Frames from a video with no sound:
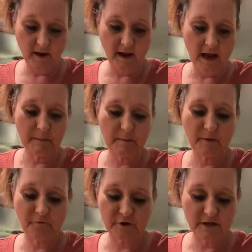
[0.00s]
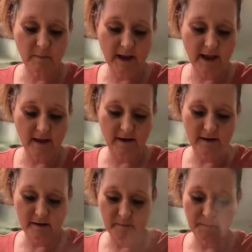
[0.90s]
I remember the first time I had
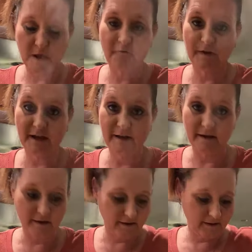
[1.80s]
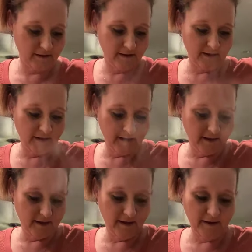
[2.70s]
a fajita.
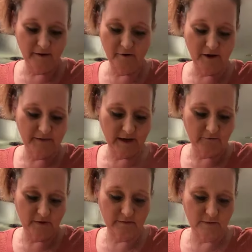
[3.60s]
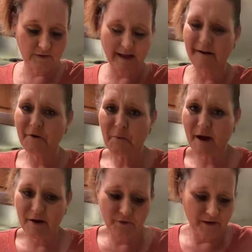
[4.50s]
And oh, I think I fell in love with it. I don't know why
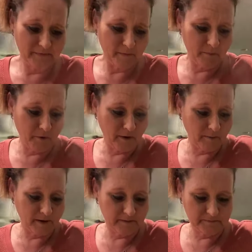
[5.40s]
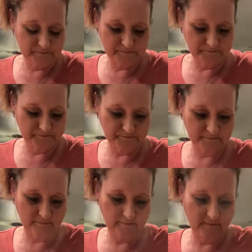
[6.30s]
I don't eat them more, but...
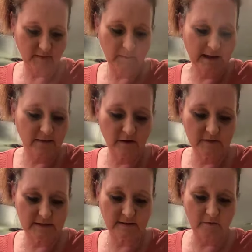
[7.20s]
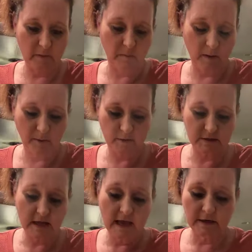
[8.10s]
And I just love bell peppers.
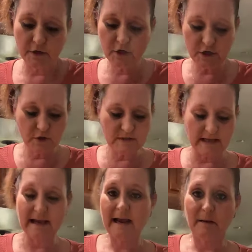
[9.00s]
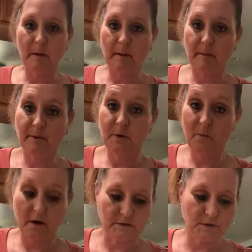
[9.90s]
Now you can use any kind of bell pepper you
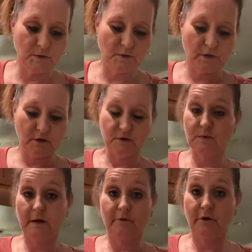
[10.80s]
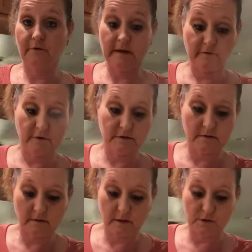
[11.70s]
want too. You can use whatever your flavors
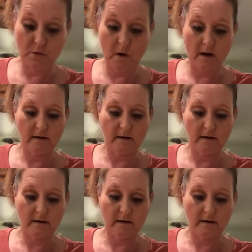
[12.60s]
that you want.